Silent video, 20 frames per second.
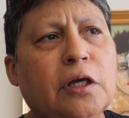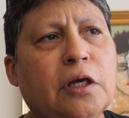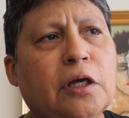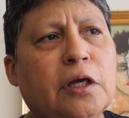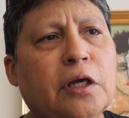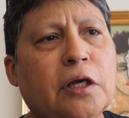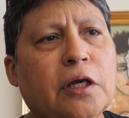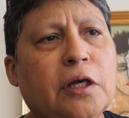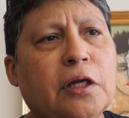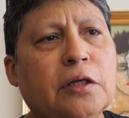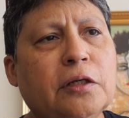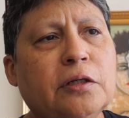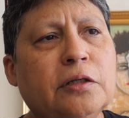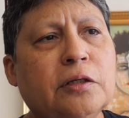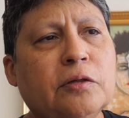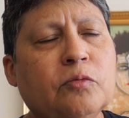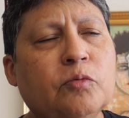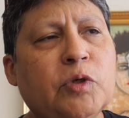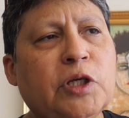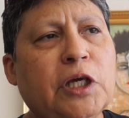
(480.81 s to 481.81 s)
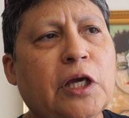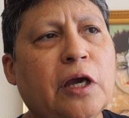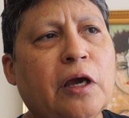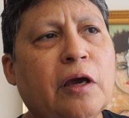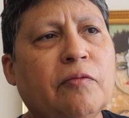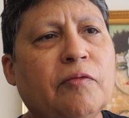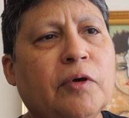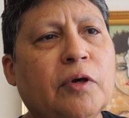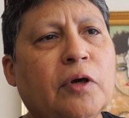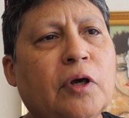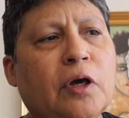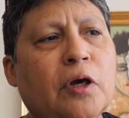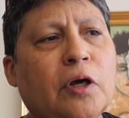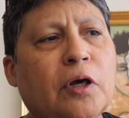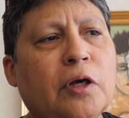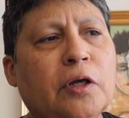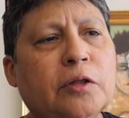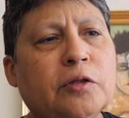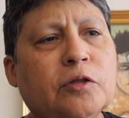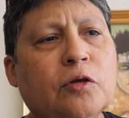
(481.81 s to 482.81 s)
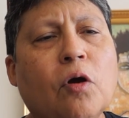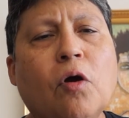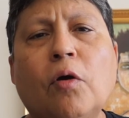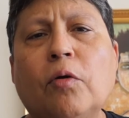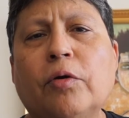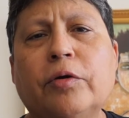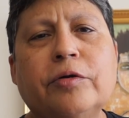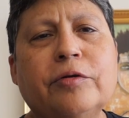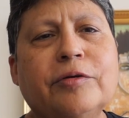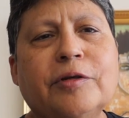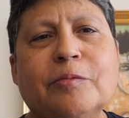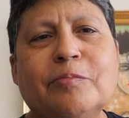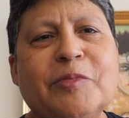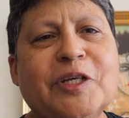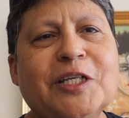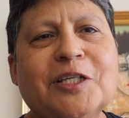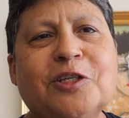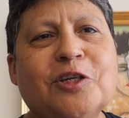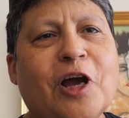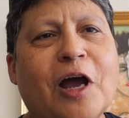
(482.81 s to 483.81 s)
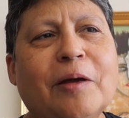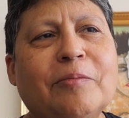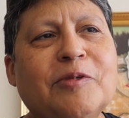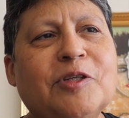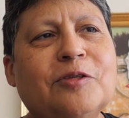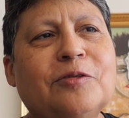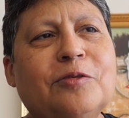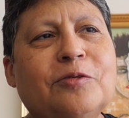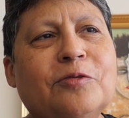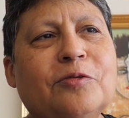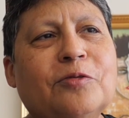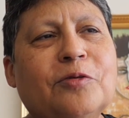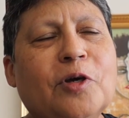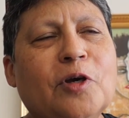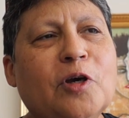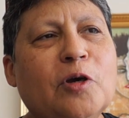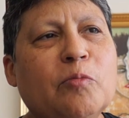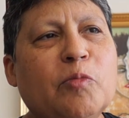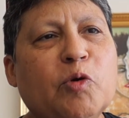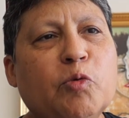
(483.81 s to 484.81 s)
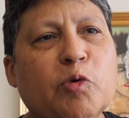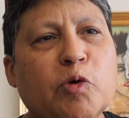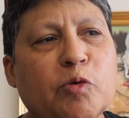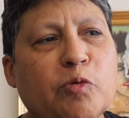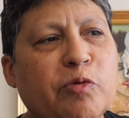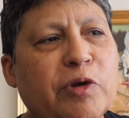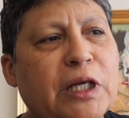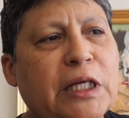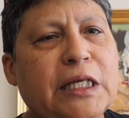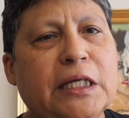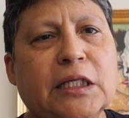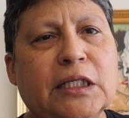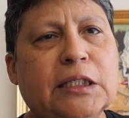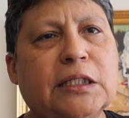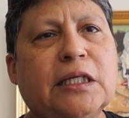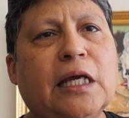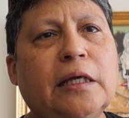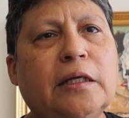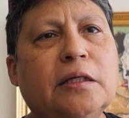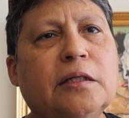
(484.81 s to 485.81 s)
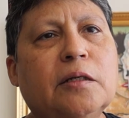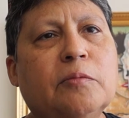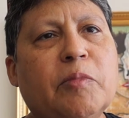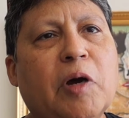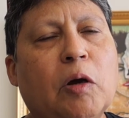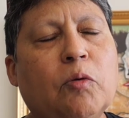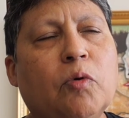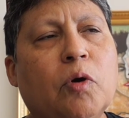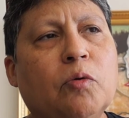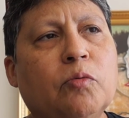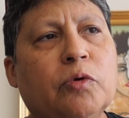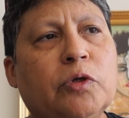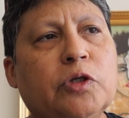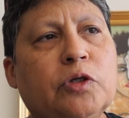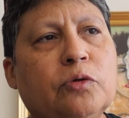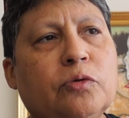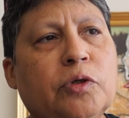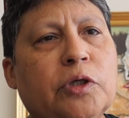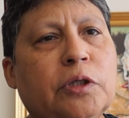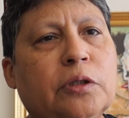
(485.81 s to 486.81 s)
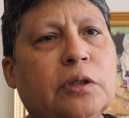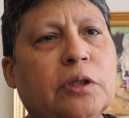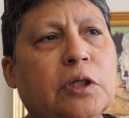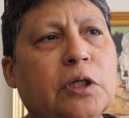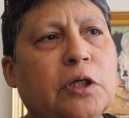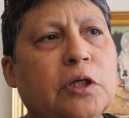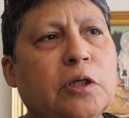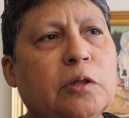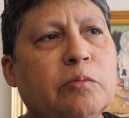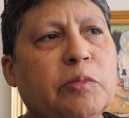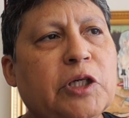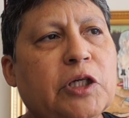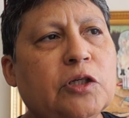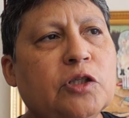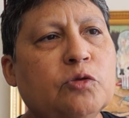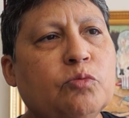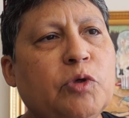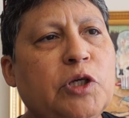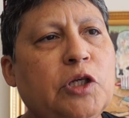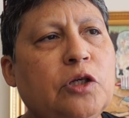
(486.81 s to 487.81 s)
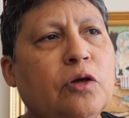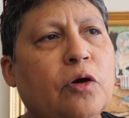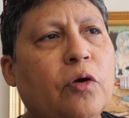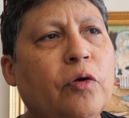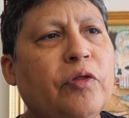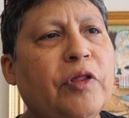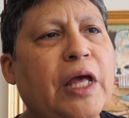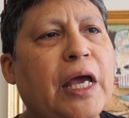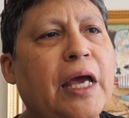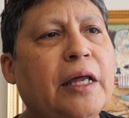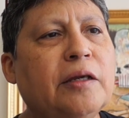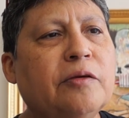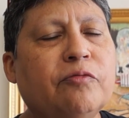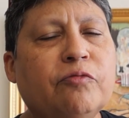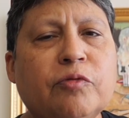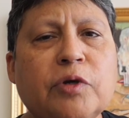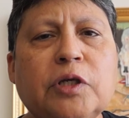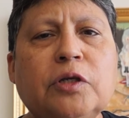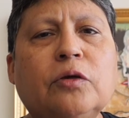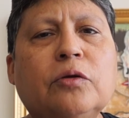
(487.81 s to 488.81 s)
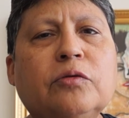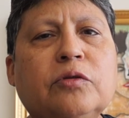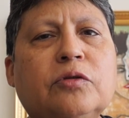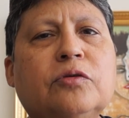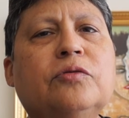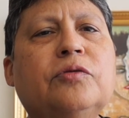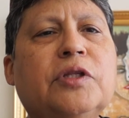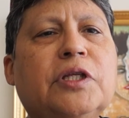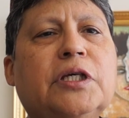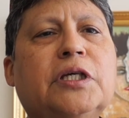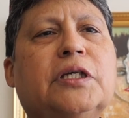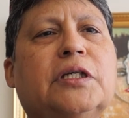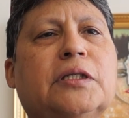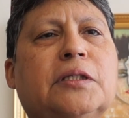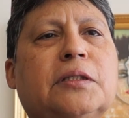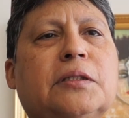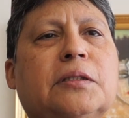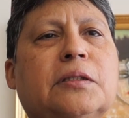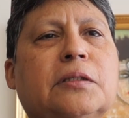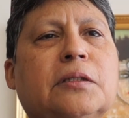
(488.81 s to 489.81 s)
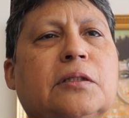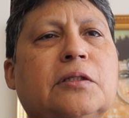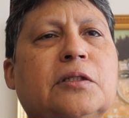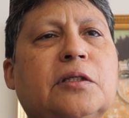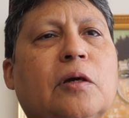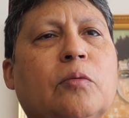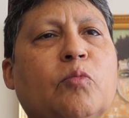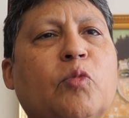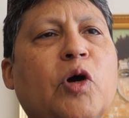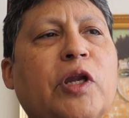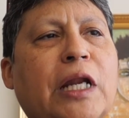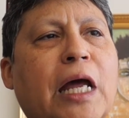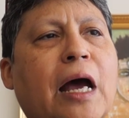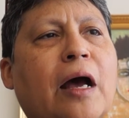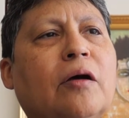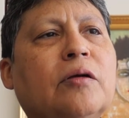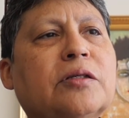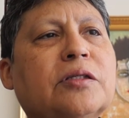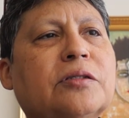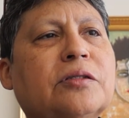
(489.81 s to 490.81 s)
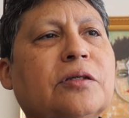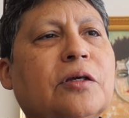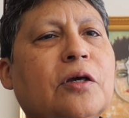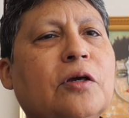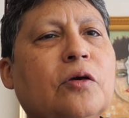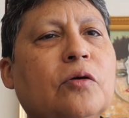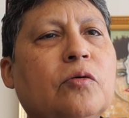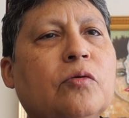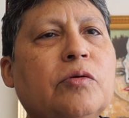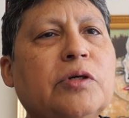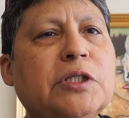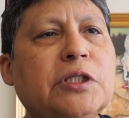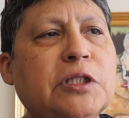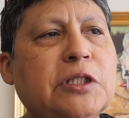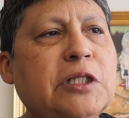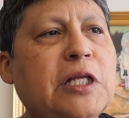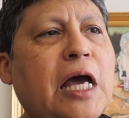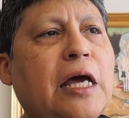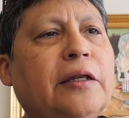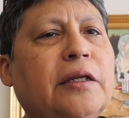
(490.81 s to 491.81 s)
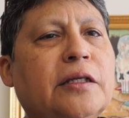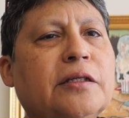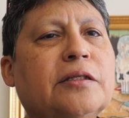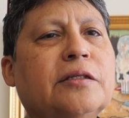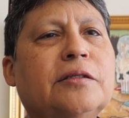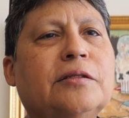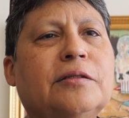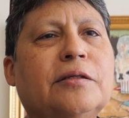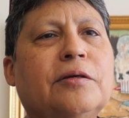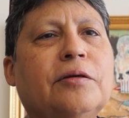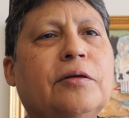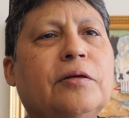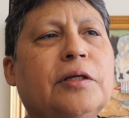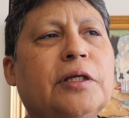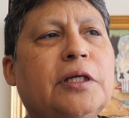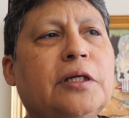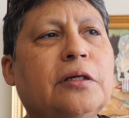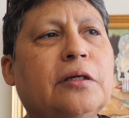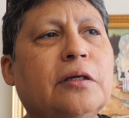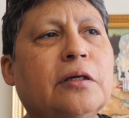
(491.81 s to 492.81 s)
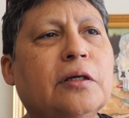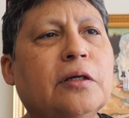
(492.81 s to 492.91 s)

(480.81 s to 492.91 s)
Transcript: and we have a tall order and a big job to do, but we're really excited about what we're doing because we know that if we don't do this, someone else who is not necessarily